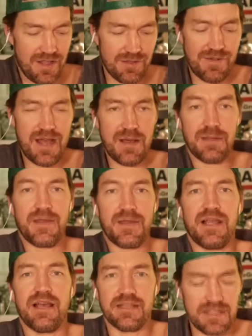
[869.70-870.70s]
around. He'd be like,
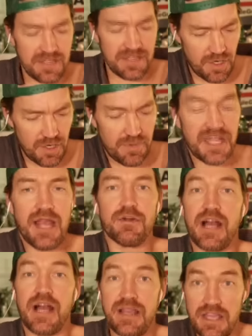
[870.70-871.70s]
eh, come on, camera
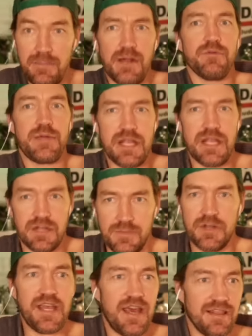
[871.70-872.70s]
guy, you keeping up with me here? Come
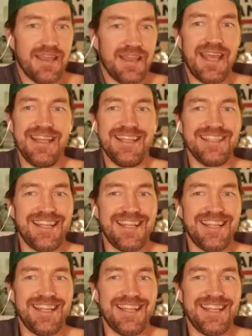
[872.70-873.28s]
on, yeah. Like, it's,